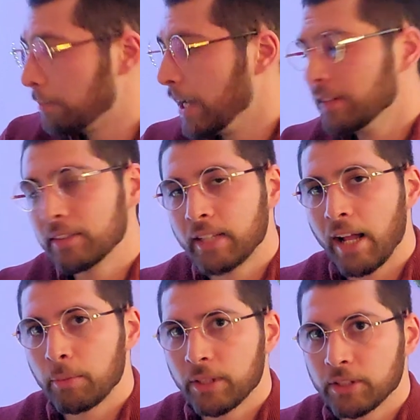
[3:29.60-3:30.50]
made this
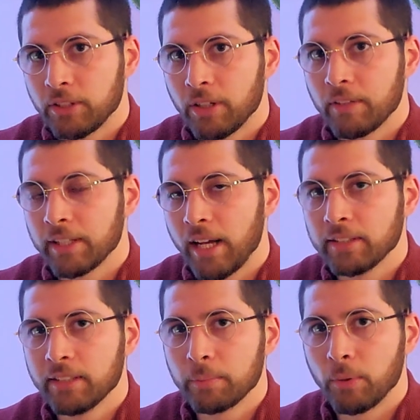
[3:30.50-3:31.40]
calibration curve at
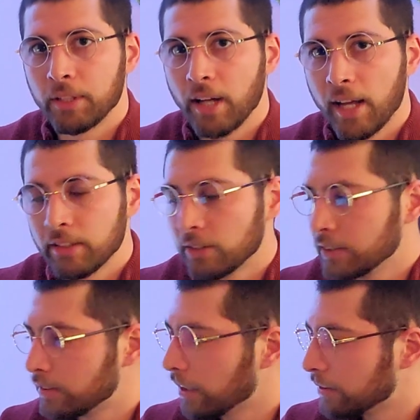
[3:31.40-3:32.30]
19.9
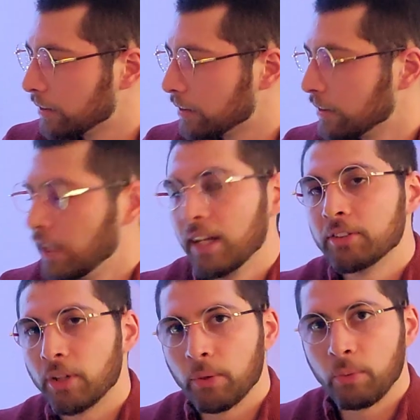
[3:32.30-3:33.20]
degrees Celsius,
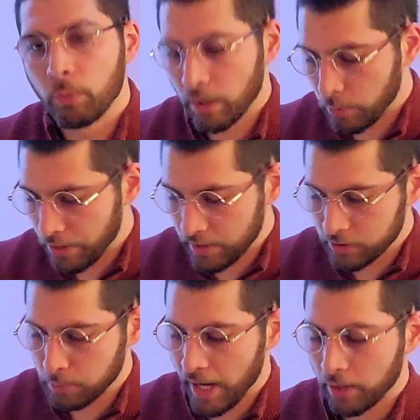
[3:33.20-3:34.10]
so we're within
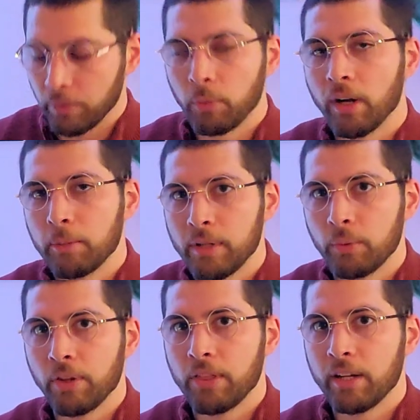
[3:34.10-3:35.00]
spec. We want to be
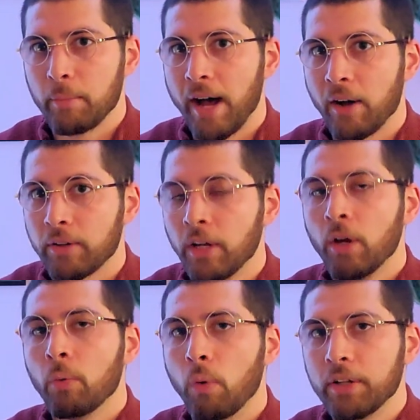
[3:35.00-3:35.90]
within about
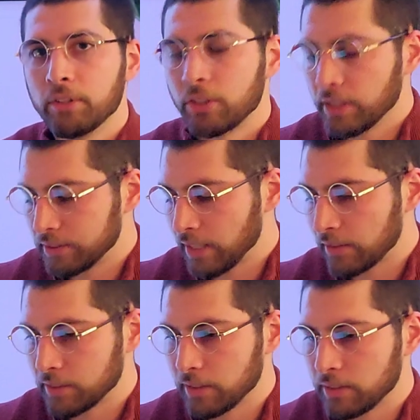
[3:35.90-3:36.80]
1 degree
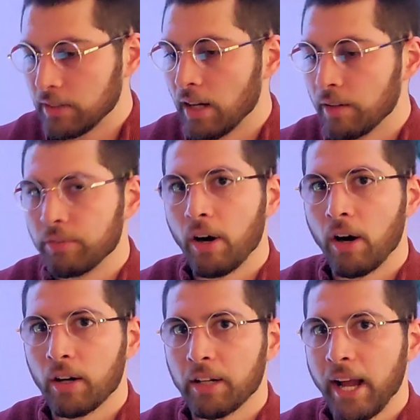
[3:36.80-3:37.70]
Celsius of
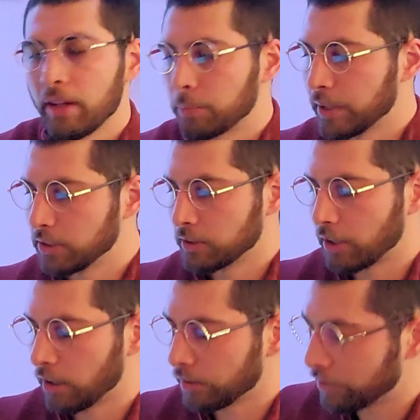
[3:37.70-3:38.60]
our calibration
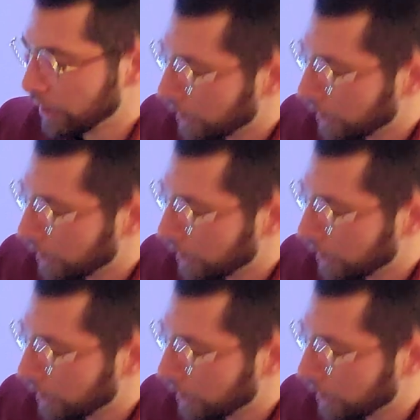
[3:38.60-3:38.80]
curve.